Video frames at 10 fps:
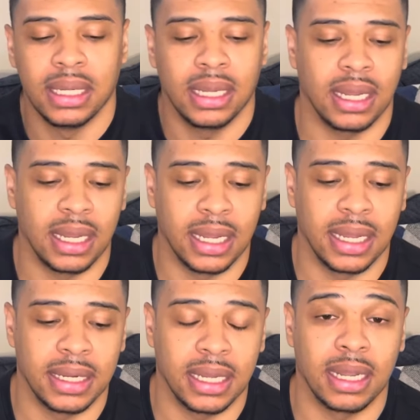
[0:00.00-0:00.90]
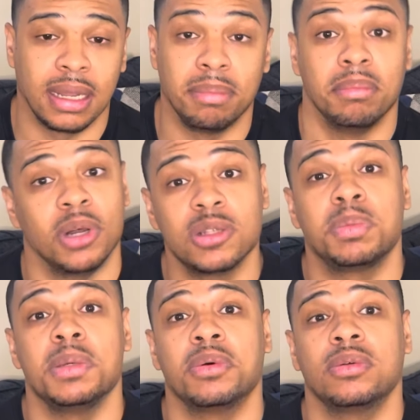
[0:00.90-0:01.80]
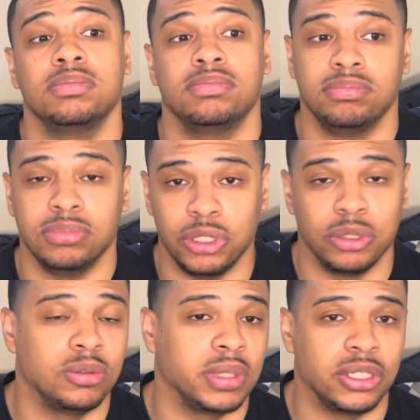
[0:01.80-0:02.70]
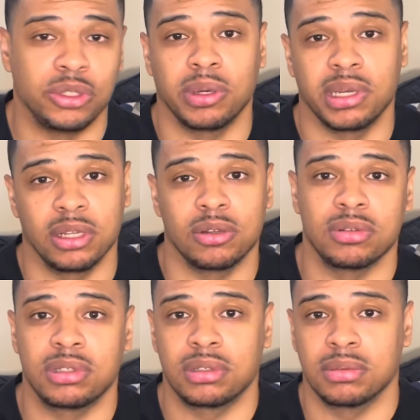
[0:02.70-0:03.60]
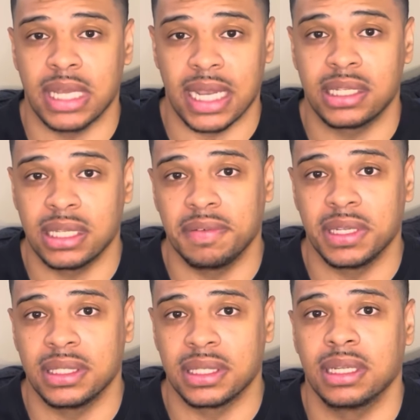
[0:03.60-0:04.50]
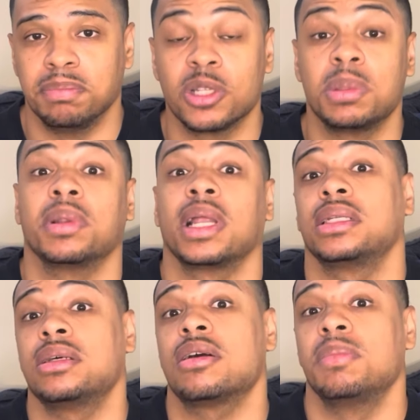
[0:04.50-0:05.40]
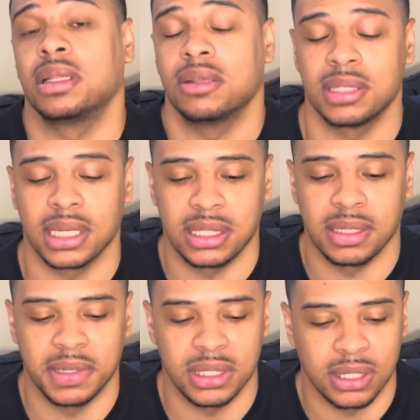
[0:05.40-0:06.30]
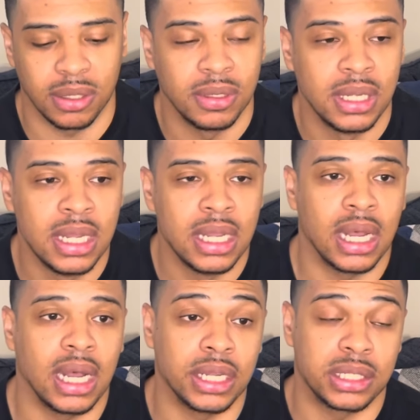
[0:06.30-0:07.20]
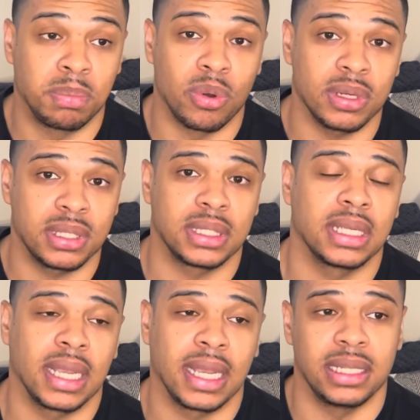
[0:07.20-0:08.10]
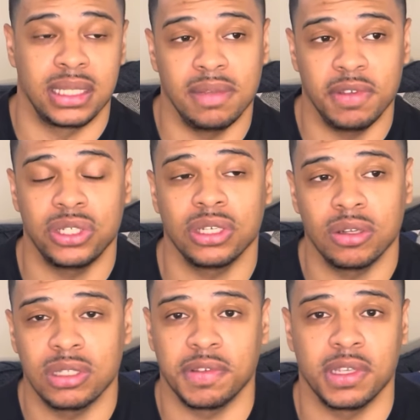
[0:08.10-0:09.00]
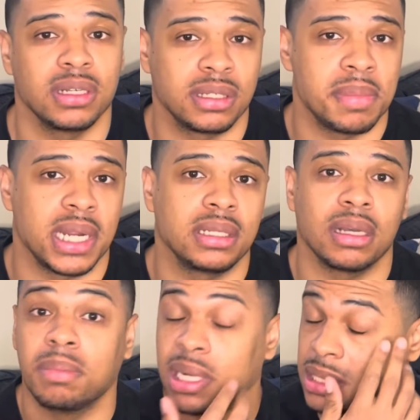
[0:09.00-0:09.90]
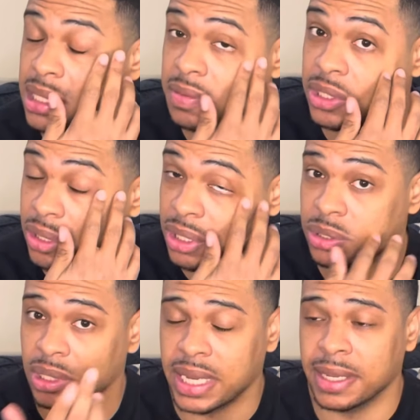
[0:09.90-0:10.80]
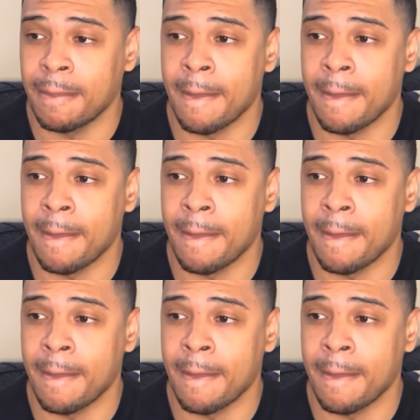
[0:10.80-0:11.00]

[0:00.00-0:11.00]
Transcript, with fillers: Uh, and uh, most people do enjoy those activities. Uh, most people like to talk about those activities. So uh, sports and TV shows, if you hear somebody talking about a TV show that you like